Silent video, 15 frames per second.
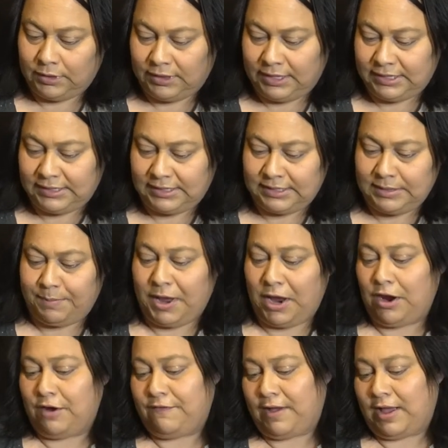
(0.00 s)
This is a
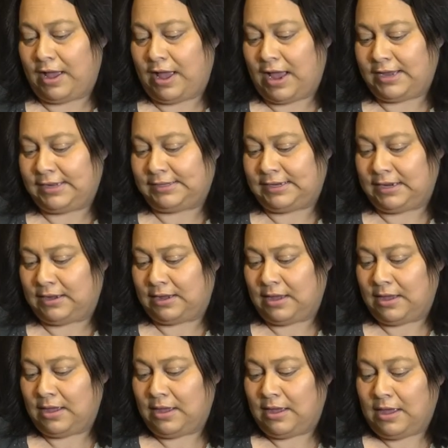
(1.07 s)
pair of Isaac
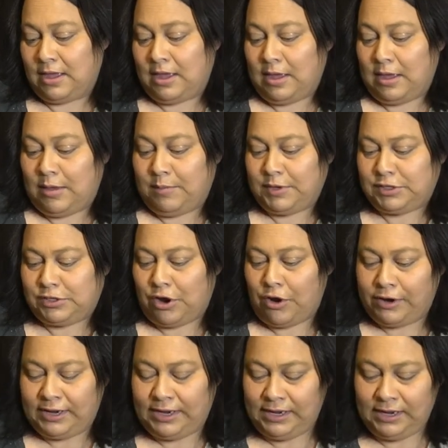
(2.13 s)

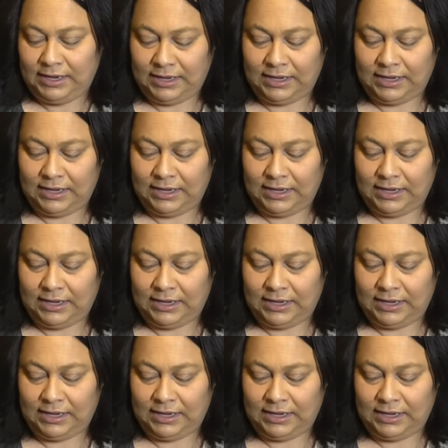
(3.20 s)
Mizari